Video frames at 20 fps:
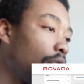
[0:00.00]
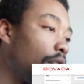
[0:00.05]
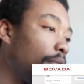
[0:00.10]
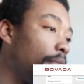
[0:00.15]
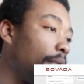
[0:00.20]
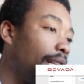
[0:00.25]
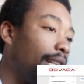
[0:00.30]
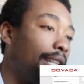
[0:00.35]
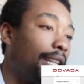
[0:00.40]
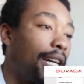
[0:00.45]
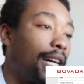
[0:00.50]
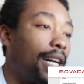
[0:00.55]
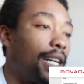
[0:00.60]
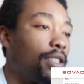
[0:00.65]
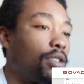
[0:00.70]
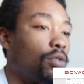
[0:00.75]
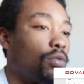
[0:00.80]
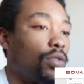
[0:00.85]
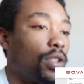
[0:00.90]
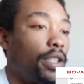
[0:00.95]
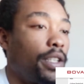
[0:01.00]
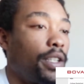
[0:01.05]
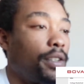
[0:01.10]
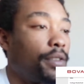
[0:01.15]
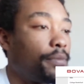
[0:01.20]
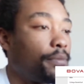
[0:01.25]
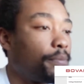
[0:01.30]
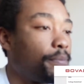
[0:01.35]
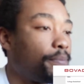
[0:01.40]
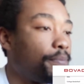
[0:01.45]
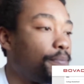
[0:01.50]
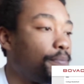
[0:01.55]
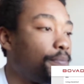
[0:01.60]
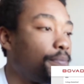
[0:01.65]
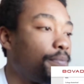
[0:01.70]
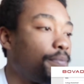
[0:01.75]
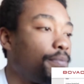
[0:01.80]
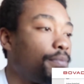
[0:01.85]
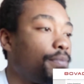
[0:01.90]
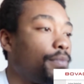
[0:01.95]
money lines only.
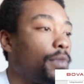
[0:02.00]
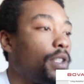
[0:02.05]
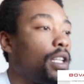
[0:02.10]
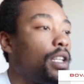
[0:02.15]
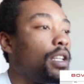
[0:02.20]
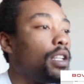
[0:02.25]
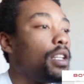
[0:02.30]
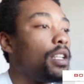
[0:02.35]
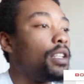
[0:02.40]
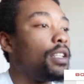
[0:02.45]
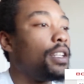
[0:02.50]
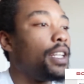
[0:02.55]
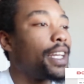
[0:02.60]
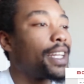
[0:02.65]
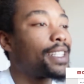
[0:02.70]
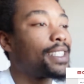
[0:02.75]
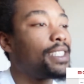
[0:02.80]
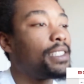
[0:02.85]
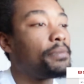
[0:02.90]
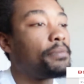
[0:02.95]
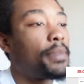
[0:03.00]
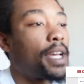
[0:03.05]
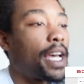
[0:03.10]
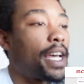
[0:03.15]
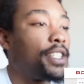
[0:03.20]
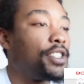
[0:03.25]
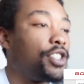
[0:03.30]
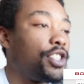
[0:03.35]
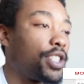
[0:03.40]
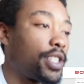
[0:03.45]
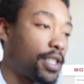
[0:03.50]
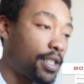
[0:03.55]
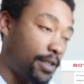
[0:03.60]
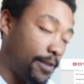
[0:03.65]
Knicks Magic.